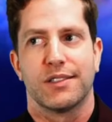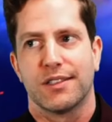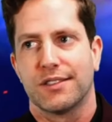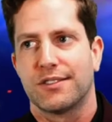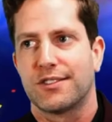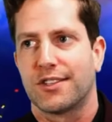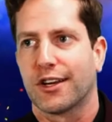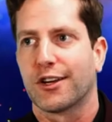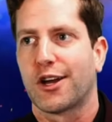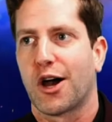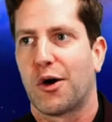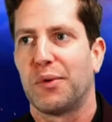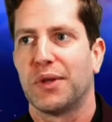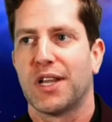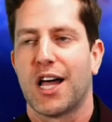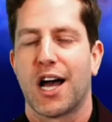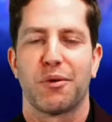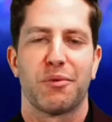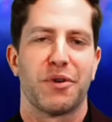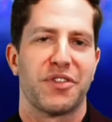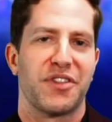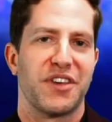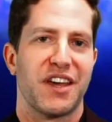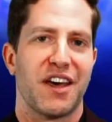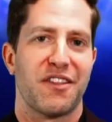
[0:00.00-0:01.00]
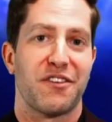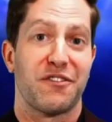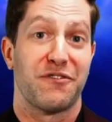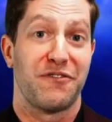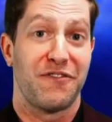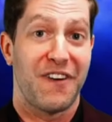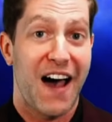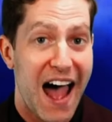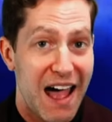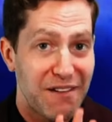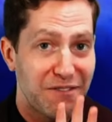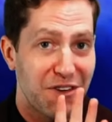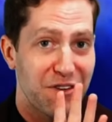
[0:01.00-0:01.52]
to go along with the other
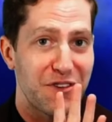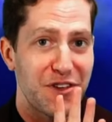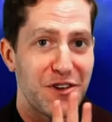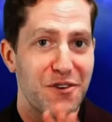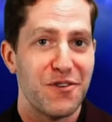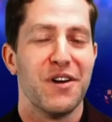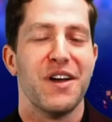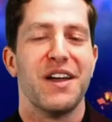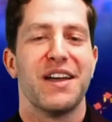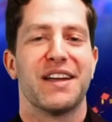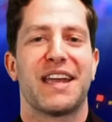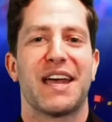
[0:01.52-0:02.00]
five of you